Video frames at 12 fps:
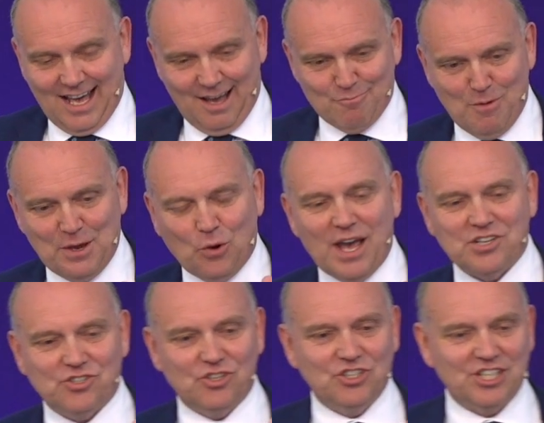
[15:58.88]
Maybe
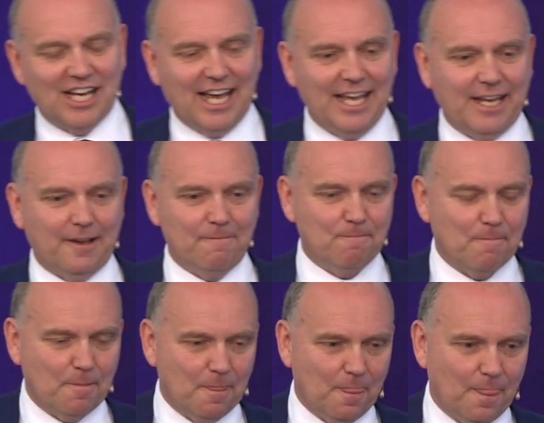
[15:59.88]
questions like,
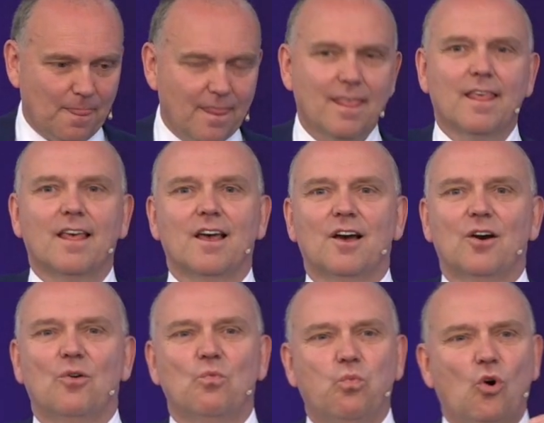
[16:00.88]

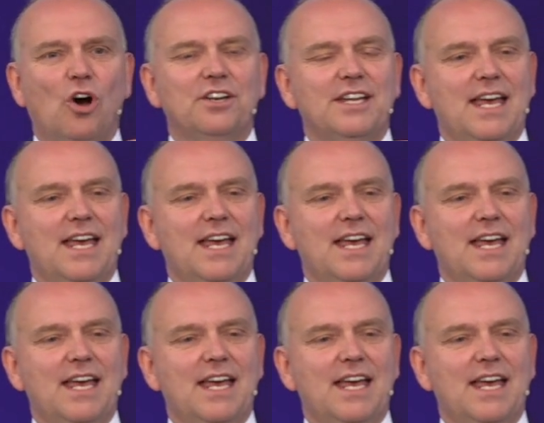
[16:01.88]
what